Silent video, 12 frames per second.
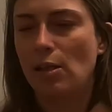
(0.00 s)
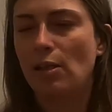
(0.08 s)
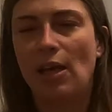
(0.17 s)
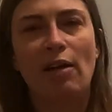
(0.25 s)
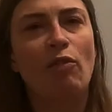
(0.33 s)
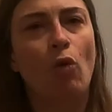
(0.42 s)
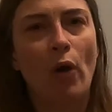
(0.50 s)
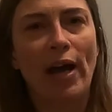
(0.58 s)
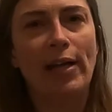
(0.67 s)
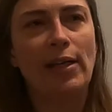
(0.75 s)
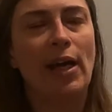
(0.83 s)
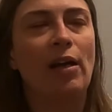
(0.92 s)
they
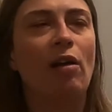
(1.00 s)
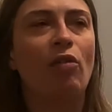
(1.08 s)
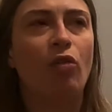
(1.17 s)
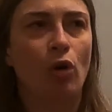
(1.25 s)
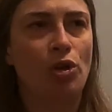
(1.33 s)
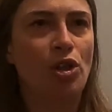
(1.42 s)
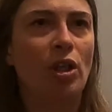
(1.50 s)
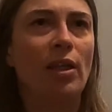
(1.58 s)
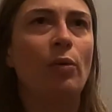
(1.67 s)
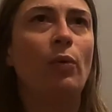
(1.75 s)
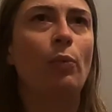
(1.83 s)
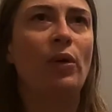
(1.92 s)
avoid. And
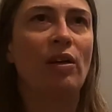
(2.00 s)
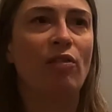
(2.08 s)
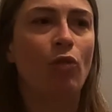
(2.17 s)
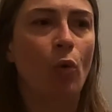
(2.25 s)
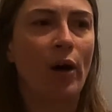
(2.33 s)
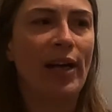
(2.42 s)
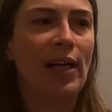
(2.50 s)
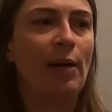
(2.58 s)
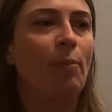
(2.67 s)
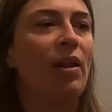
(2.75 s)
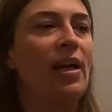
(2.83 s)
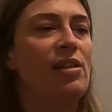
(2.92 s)
unfortunately, when we avoid,
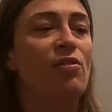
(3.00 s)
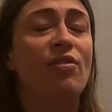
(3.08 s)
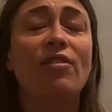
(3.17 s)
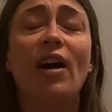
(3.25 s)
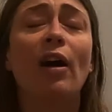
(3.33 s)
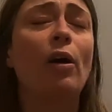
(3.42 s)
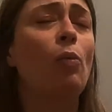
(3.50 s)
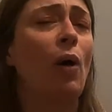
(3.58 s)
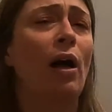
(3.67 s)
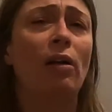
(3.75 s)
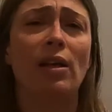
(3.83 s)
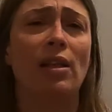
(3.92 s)
it plays very
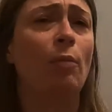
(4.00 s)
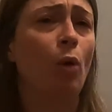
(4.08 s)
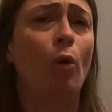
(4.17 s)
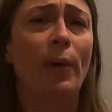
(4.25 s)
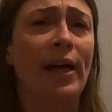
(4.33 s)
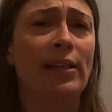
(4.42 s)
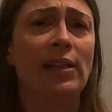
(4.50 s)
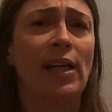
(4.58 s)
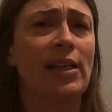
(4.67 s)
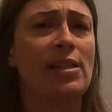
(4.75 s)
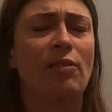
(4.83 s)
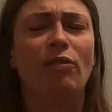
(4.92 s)
well in the moment.
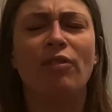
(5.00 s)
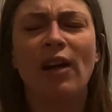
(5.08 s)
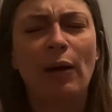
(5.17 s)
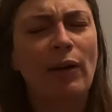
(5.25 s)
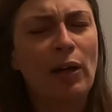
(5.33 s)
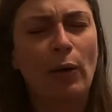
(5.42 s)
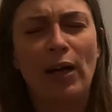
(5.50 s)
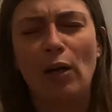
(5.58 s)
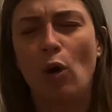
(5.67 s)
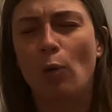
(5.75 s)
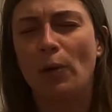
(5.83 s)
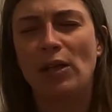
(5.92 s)
It's a very great
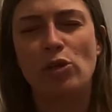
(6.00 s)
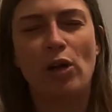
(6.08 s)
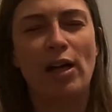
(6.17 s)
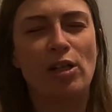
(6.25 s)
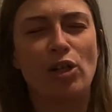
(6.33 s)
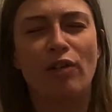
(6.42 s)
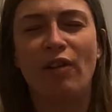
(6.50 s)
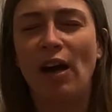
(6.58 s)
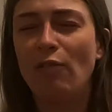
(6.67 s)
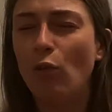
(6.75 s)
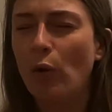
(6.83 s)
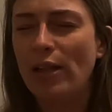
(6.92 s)
coping strategy. If I
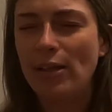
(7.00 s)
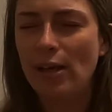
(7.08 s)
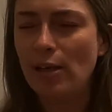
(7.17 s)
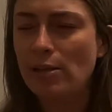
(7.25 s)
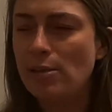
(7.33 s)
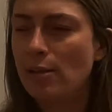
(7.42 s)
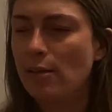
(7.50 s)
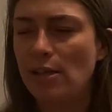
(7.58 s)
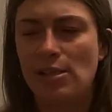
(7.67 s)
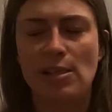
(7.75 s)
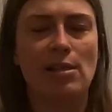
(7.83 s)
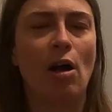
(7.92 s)
avoid
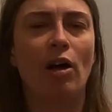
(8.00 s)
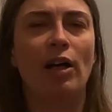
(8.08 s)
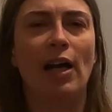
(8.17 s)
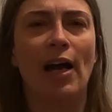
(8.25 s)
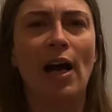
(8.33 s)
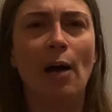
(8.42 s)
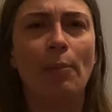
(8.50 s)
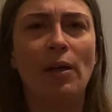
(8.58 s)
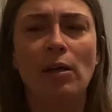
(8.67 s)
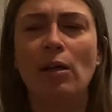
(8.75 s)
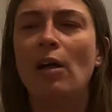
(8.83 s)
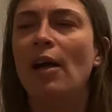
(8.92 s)
this is not going to
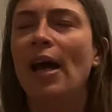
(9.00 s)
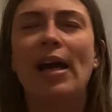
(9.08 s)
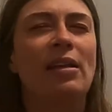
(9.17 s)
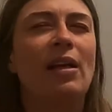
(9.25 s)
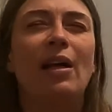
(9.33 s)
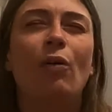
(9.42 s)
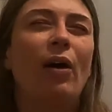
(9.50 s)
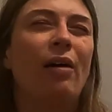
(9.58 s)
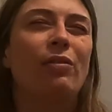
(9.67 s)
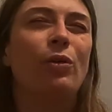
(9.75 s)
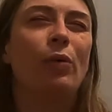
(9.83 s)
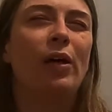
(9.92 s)
happen. And then I don't
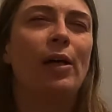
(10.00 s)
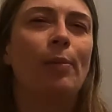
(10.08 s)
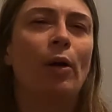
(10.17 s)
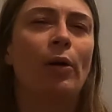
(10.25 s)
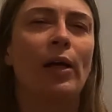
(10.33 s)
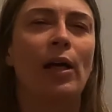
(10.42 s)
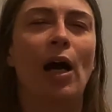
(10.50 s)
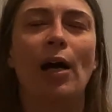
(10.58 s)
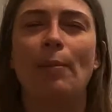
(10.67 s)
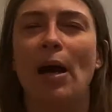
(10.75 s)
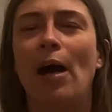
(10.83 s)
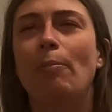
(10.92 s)
have to worry about it.
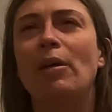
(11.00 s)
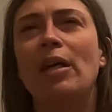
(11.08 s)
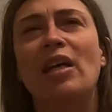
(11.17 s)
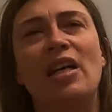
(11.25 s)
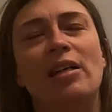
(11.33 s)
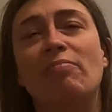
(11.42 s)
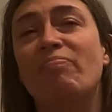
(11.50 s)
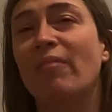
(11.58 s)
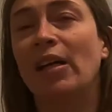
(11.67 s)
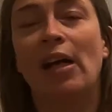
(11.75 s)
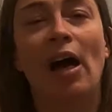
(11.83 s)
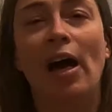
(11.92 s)
I'm happy and
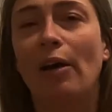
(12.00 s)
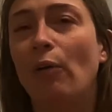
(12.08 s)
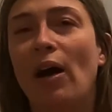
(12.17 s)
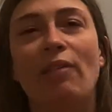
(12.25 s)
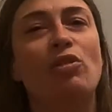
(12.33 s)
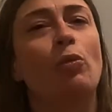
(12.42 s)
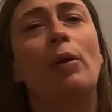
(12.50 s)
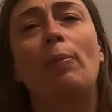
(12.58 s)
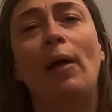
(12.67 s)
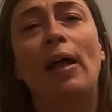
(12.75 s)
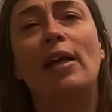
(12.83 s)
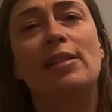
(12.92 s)
I don't have to
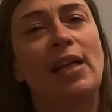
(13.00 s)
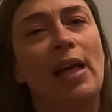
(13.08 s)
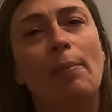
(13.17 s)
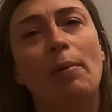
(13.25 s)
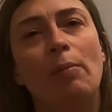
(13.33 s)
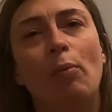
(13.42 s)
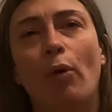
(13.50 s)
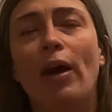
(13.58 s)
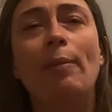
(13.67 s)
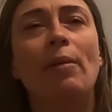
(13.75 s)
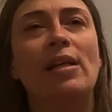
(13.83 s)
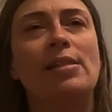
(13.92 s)
replay the tape and
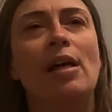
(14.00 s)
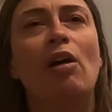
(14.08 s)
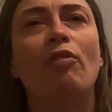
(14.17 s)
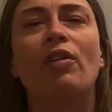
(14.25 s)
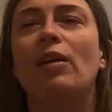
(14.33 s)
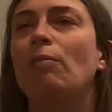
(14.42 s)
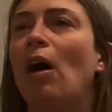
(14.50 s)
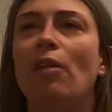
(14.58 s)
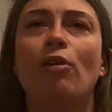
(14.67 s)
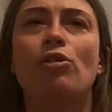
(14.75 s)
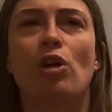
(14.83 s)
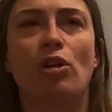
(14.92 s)
berate myself and
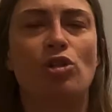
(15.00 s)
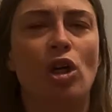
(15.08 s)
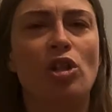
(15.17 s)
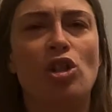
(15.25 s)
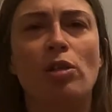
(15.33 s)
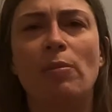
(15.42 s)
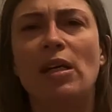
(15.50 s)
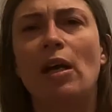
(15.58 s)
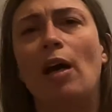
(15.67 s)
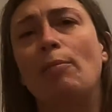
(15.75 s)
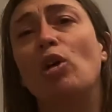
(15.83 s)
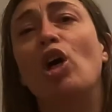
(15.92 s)
others aren't judging me.
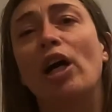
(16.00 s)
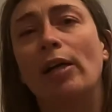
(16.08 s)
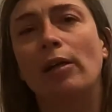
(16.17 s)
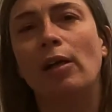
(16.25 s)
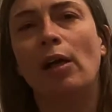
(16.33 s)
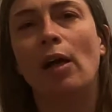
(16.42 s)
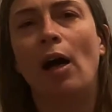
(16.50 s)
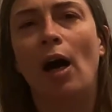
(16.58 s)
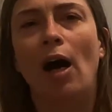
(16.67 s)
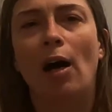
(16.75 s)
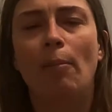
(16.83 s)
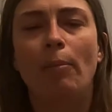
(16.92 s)
I'm good.
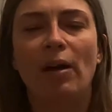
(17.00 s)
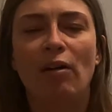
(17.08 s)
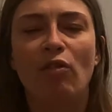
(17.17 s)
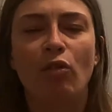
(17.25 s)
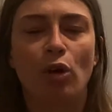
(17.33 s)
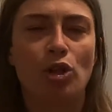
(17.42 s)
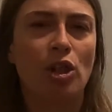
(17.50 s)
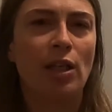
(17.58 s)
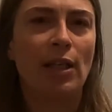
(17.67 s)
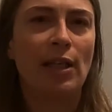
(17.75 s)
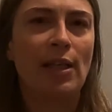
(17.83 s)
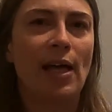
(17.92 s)
But
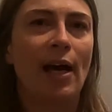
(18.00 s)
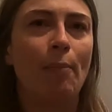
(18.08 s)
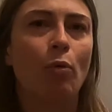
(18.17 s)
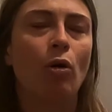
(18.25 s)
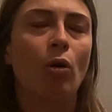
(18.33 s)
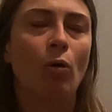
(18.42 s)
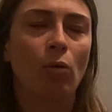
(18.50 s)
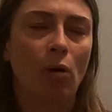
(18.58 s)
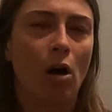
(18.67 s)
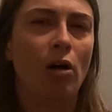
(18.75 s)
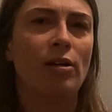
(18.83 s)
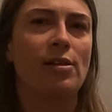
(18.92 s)
unfortunately, that
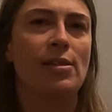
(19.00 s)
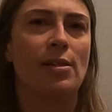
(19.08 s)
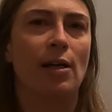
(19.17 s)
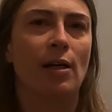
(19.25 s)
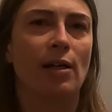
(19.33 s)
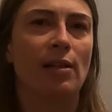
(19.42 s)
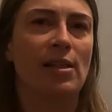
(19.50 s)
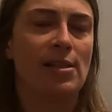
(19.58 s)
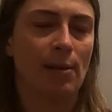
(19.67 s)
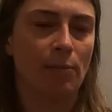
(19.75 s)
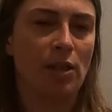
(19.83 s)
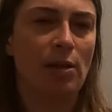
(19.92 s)
prolongs the
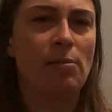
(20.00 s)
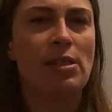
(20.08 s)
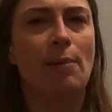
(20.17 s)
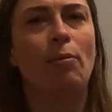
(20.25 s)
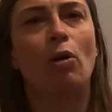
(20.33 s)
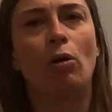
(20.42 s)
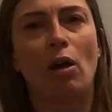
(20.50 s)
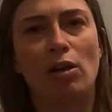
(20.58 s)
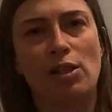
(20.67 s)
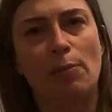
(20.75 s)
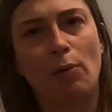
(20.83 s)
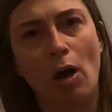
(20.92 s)
symptoms, that
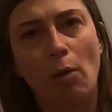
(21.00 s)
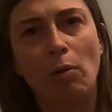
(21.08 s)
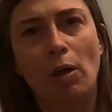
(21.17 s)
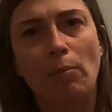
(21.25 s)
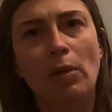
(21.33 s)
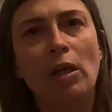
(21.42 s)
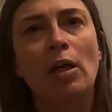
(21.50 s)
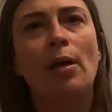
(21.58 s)
prolongs the problem,